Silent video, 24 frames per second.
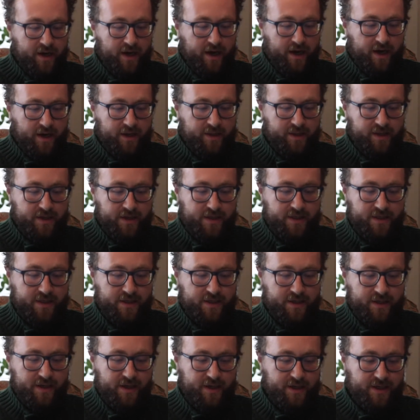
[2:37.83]
on this
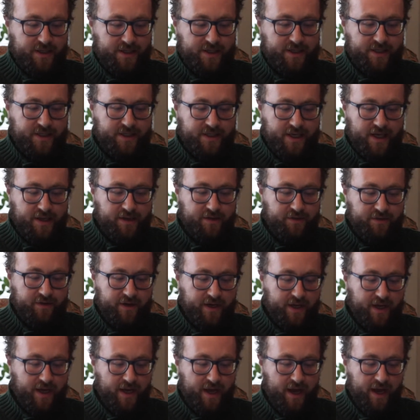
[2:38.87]

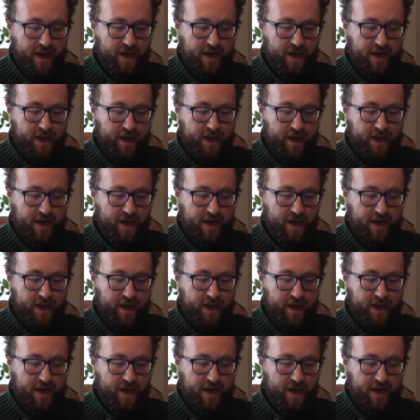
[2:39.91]
centering